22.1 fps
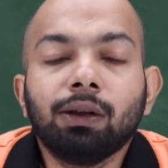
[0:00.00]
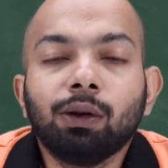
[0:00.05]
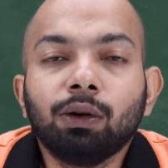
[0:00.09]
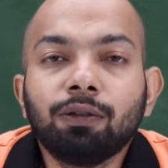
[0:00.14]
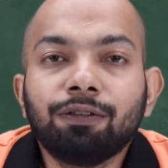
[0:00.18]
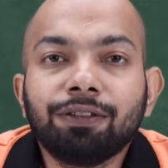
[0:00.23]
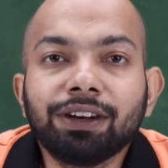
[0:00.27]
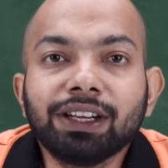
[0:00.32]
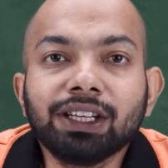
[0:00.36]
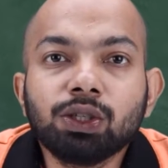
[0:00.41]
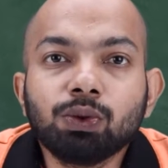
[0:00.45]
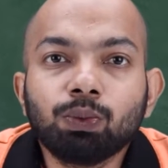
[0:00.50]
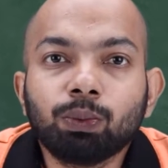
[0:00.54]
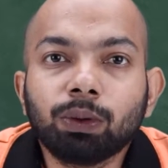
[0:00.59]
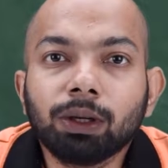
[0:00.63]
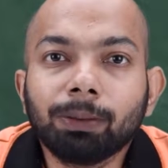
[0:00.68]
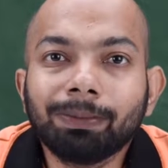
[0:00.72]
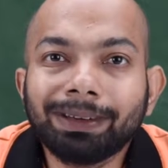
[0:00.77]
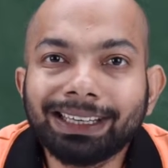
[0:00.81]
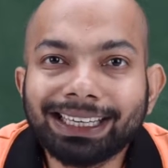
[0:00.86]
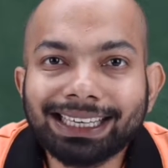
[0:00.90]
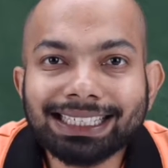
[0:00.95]
Hello friends,
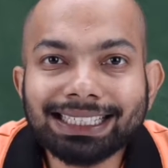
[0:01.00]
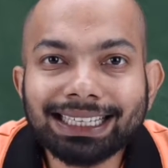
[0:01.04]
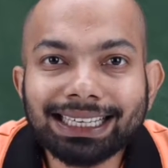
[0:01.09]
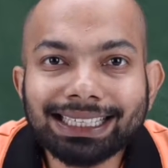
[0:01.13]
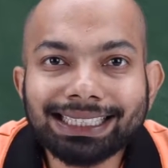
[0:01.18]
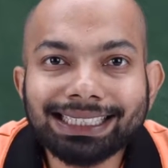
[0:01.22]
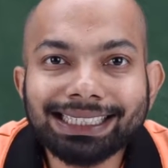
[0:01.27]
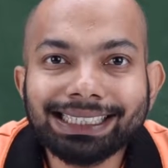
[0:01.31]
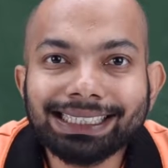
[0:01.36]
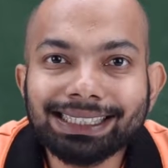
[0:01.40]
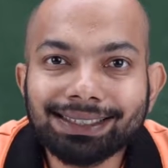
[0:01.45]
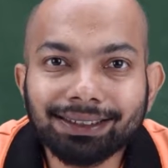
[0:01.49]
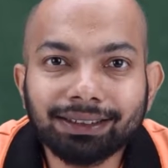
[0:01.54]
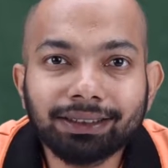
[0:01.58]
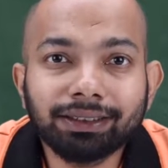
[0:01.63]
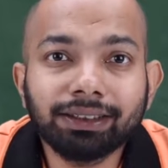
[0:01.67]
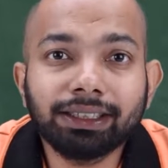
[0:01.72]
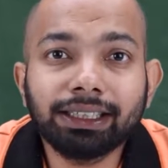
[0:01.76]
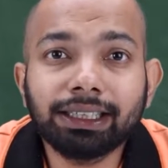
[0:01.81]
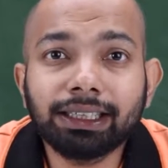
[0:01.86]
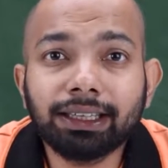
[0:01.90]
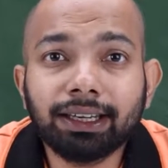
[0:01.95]
we'll be discussing
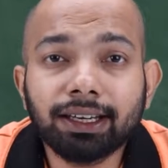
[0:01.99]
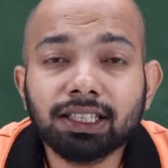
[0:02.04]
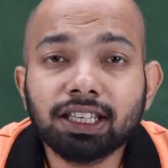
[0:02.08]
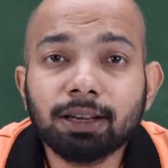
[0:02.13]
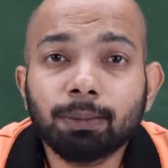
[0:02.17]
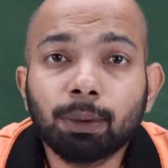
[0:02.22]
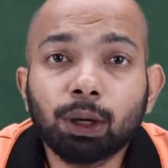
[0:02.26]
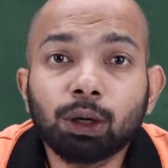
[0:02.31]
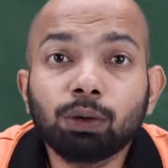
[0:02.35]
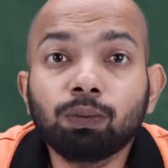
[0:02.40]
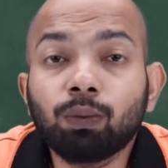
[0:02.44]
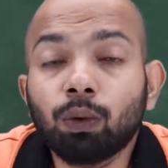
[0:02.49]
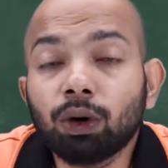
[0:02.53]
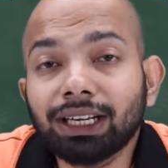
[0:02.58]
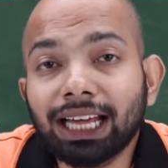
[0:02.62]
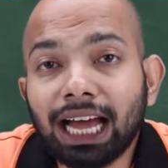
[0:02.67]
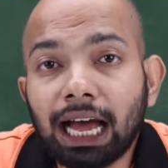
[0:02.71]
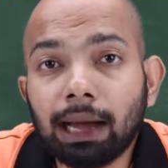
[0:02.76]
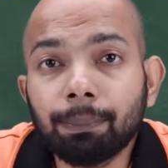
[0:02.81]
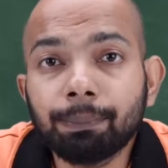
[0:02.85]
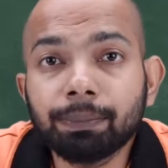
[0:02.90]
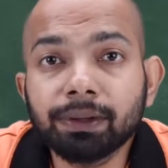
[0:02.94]
certain details about what
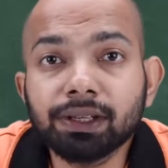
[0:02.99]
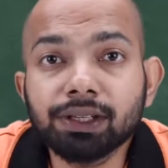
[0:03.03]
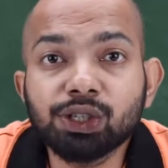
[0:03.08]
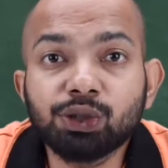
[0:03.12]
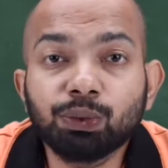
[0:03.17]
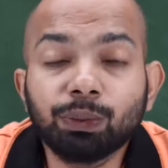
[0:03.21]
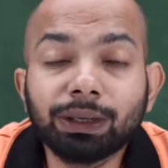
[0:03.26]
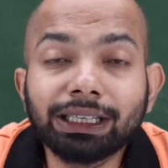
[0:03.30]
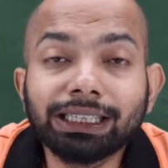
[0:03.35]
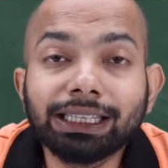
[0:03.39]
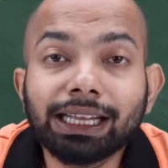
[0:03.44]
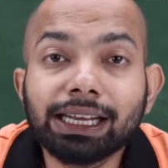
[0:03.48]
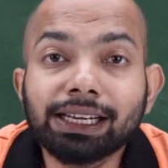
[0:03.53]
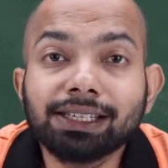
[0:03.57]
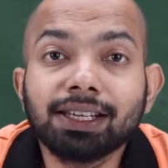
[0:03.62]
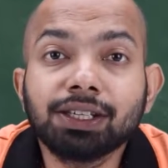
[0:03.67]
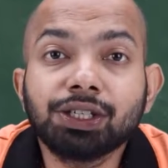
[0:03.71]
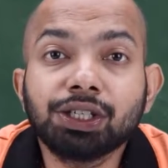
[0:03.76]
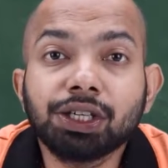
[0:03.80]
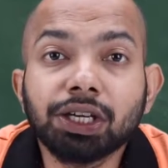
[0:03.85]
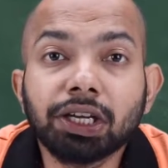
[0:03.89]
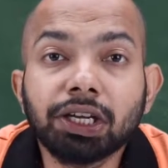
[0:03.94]
happens when there is
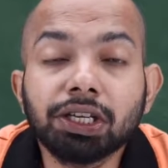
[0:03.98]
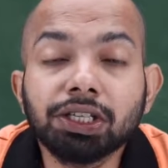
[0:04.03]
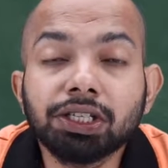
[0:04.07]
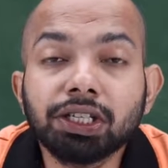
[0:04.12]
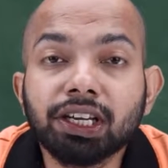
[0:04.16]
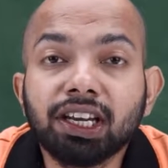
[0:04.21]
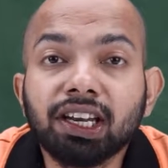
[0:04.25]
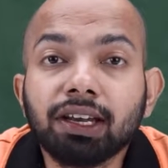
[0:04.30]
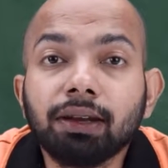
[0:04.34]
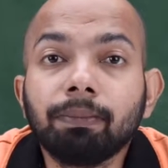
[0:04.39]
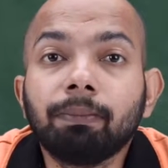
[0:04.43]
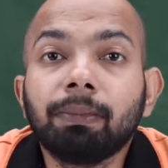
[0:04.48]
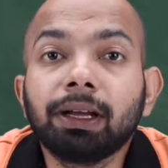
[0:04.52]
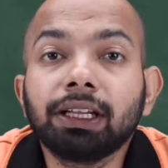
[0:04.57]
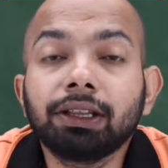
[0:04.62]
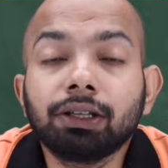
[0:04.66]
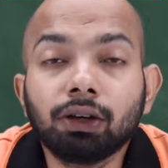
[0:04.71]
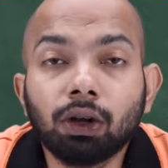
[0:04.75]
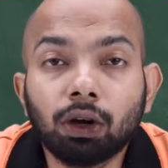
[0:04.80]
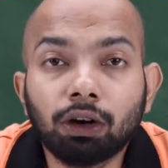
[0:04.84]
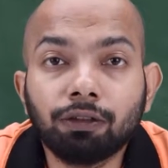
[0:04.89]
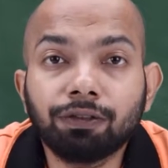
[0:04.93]
a change in
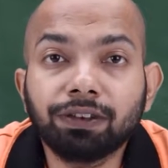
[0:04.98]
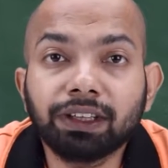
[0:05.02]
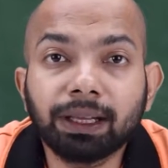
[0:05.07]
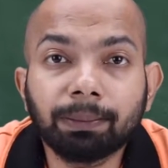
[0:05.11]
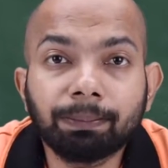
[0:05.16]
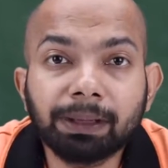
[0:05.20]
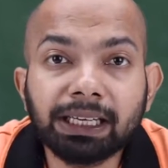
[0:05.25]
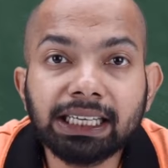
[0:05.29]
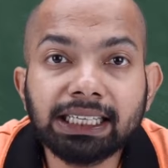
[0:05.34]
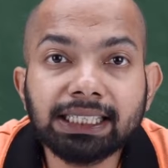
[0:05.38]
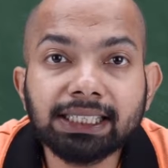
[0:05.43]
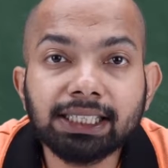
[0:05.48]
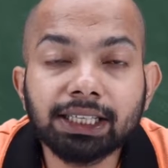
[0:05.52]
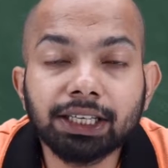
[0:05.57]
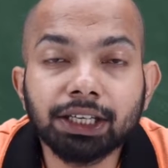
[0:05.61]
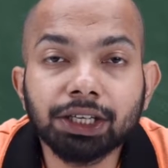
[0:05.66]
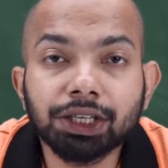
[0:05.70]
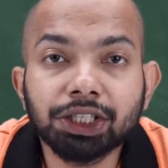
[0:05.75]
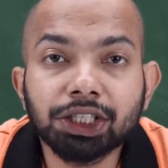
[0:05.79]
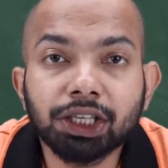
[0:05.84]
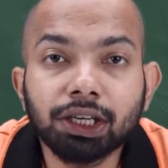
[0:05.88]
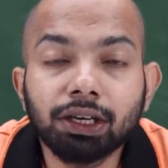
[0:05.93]
method of
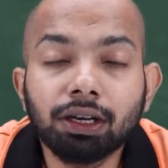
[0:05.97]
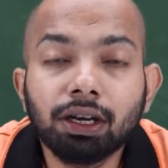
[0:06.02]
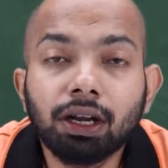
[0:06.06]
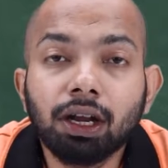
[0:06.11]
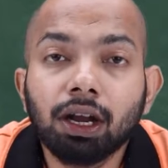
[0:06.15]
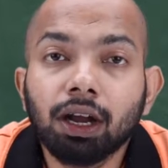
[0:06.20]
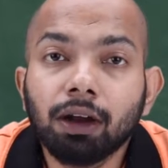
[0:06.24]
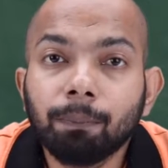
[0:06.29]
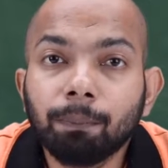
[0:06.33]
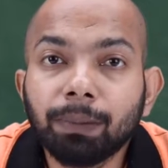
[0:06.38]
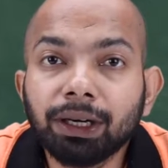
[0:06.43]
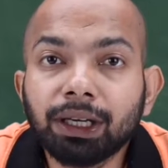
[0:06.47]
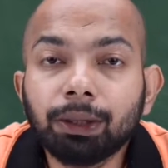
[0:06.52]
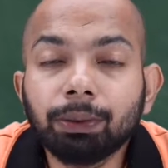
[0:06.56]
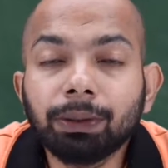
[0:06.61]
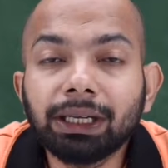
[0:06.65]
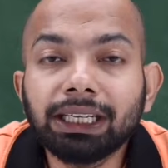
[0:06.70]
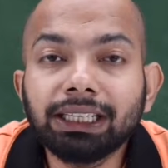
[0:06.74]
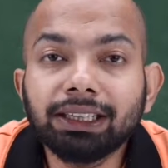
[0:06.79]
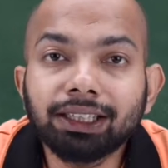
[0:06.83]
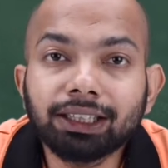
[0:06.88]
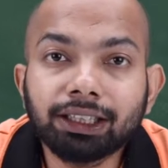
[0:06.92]
depreciation
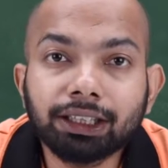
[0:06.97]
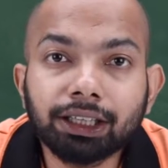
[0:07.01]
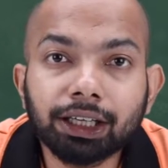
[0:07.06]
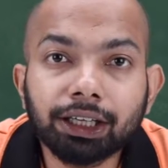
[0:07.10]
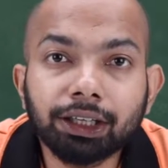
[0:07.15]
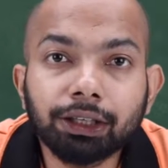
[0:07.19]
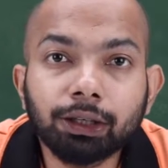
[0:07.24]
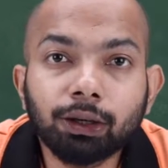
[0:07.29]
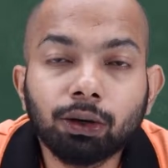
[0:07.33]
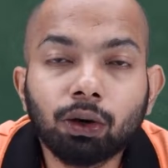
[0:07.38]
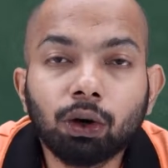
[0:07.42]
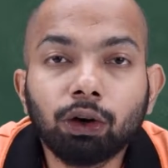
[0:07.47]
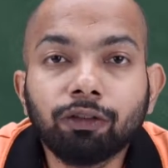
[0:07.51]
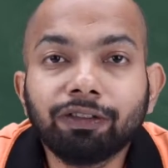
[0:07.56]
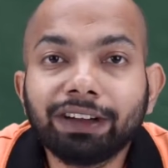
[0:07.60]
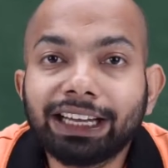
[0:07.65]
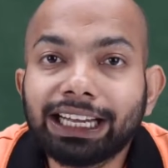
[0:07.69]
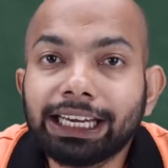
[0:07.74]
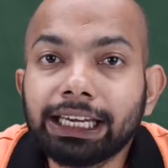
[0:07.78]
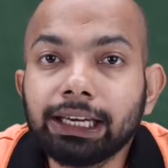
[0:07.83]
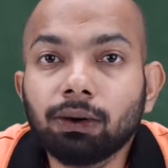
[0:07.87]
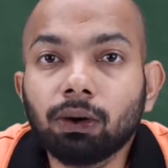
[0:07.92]
between the tenure of
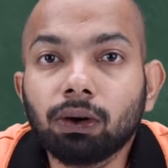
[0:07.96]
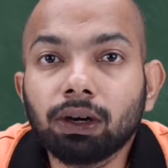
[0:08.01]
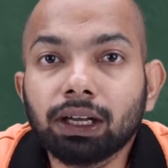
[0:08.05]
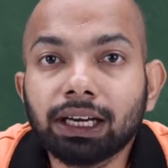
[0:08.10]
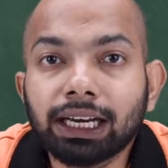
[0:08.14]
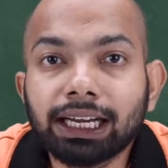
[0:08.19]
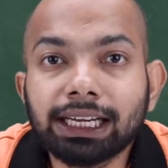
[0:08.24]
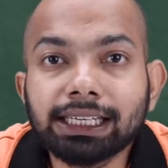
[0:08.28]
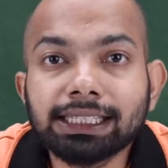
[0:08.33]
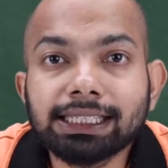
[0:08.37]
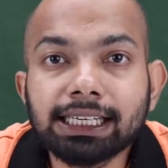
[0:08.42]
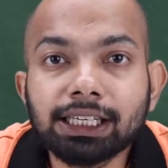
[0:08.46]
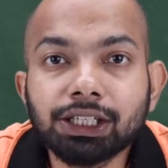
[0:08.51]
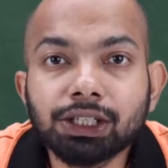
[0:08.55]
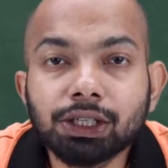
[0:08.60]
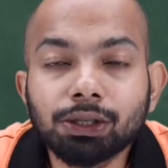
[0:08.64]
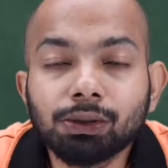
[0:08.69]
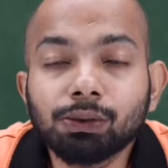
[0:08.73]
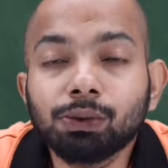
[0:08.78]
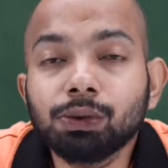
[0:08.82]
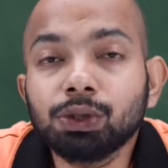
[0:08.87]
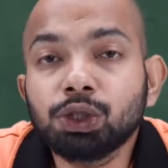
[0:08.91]
any
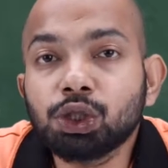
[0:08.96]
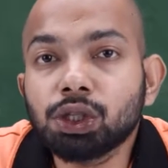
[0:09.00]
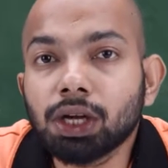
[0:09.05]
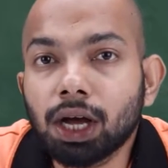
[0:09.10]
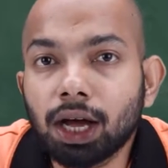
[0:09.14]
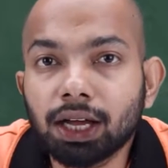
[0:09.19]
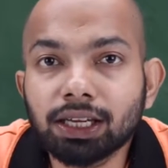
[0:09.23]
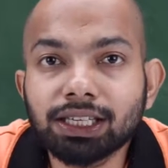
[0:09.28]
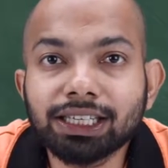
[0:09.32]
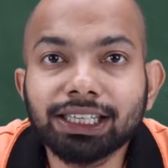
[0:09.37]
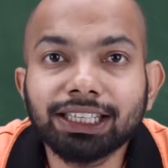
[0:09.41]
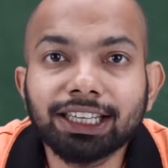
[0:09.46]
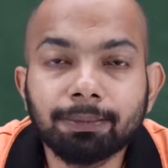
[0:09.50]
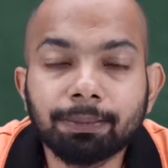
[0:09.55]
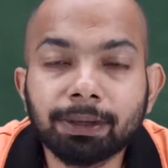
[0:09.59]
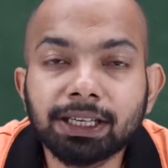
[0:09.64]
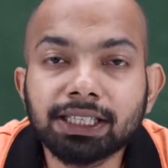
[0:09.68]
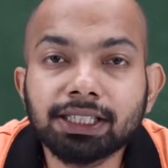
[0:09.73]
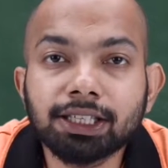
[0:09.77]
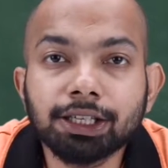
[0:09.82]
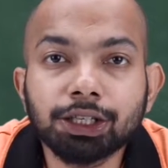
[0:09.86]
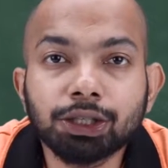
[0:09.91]
organization who's charging
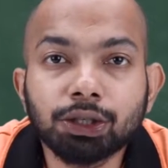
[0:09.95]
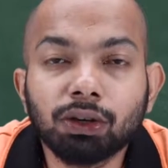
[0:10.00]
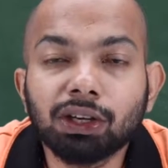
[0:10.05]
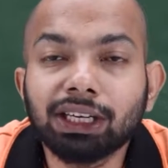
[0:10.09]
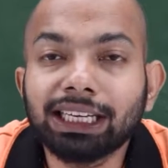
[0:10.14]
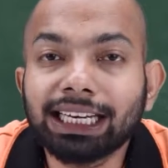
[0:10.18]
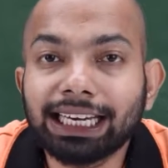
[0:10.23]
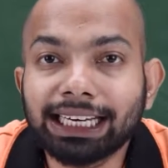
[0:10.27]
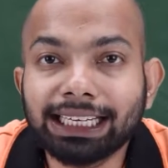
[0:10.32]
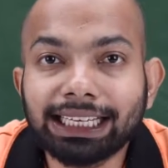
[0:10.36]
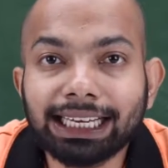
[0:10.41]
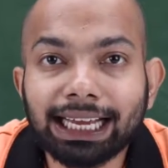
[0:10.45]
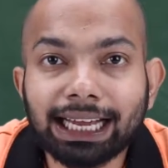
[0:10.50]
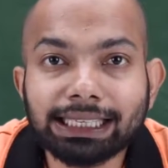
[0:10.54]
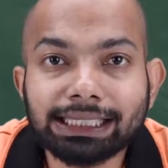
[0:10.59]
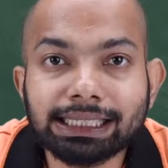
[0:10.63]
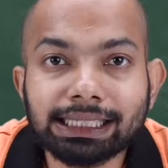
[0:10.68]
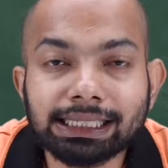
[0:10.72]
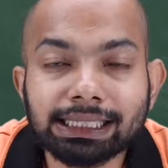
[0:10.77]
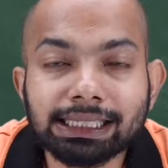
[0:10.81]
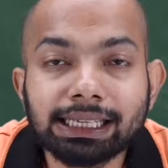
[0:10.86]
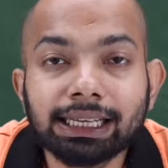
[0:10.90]
depreciation on any
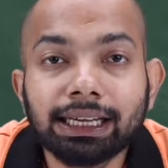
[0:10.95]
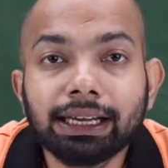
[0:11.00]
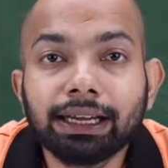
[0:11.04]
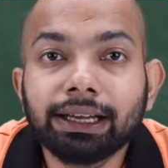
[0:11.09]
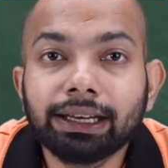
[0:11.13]
assets.